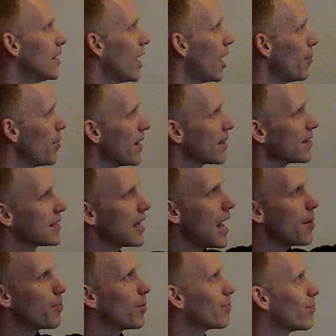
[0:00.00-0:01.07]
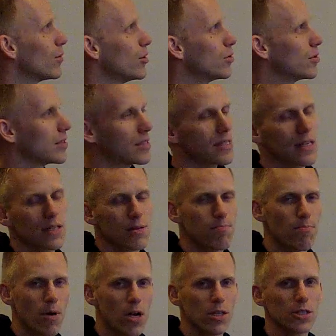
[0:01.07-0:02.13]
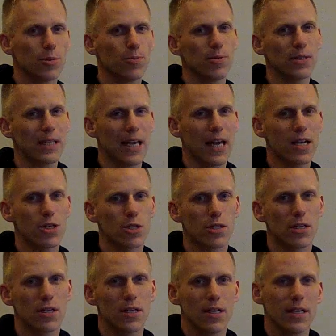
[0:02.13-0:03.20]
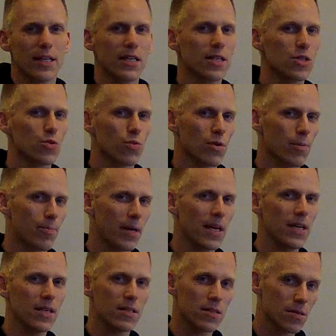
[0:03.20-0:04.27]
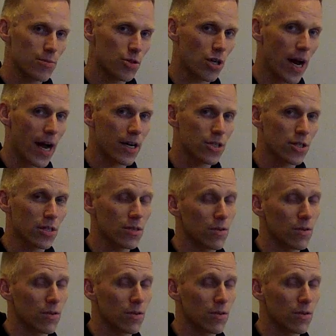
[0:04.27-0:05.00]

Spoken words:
Up at the top in blue it says multiplication is repeated subtraction,